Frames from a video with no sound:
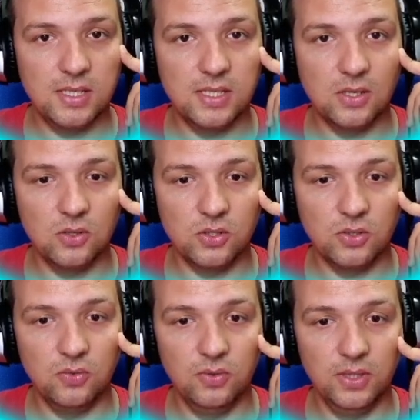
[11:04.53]
is
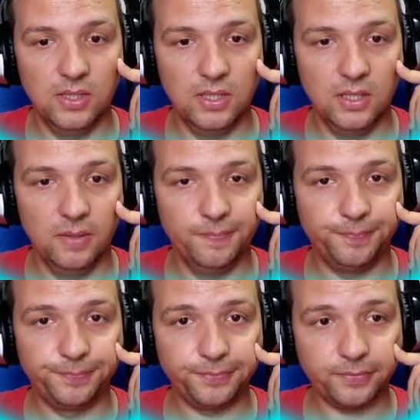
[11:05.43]
also the
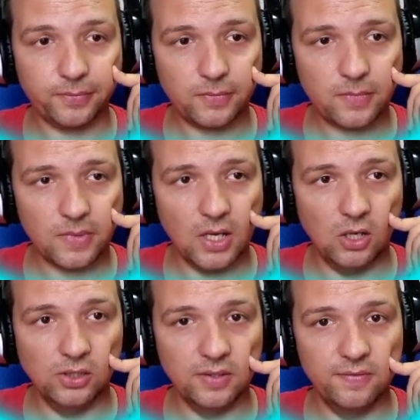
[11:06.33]

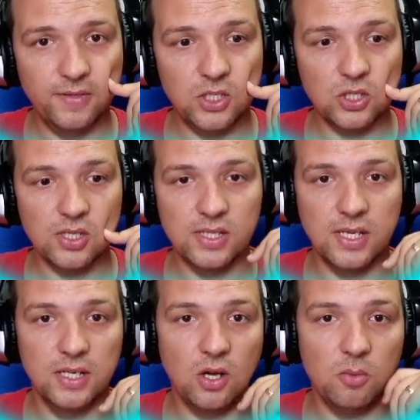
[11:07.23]
other features
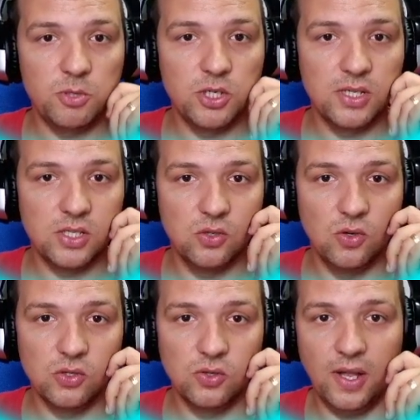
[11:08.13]
and options. You
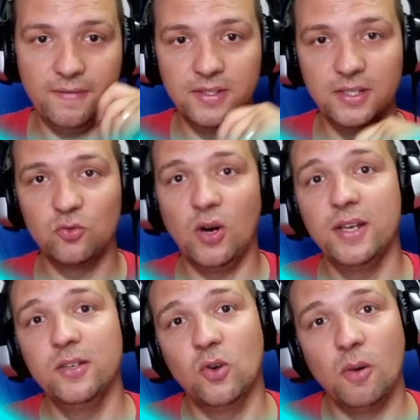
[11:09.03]
also have the try
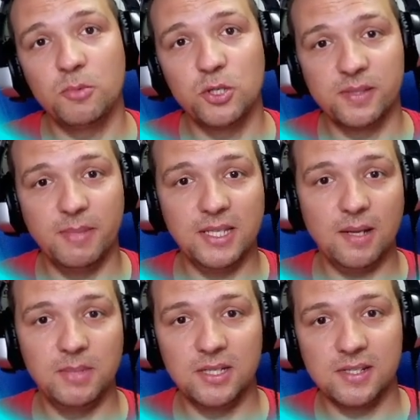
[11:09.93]
new options beta,
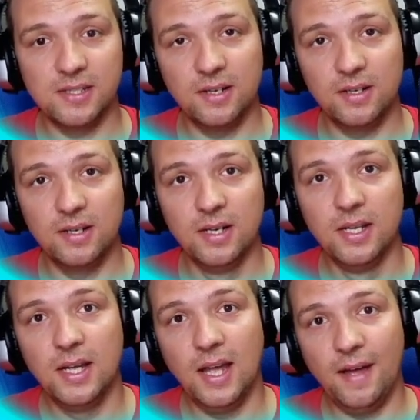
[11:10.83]
because they are
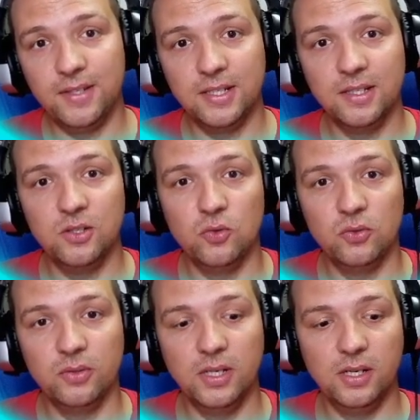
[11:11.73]
having a
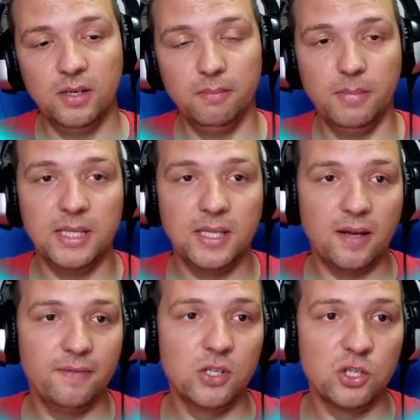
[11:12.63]
new
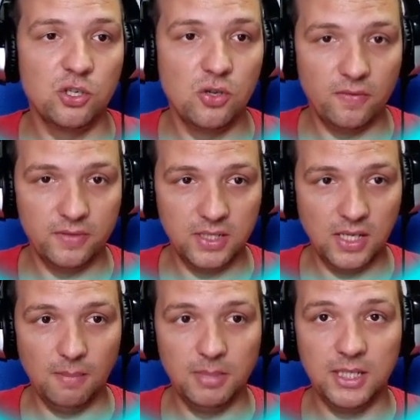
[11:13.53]
beta version of the
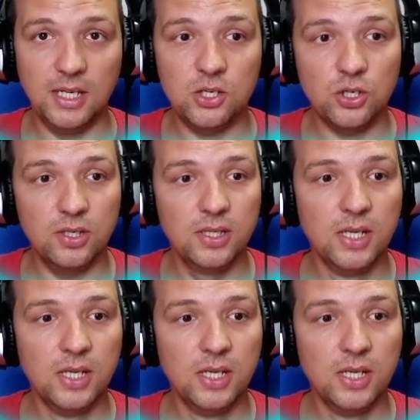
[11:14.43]
application.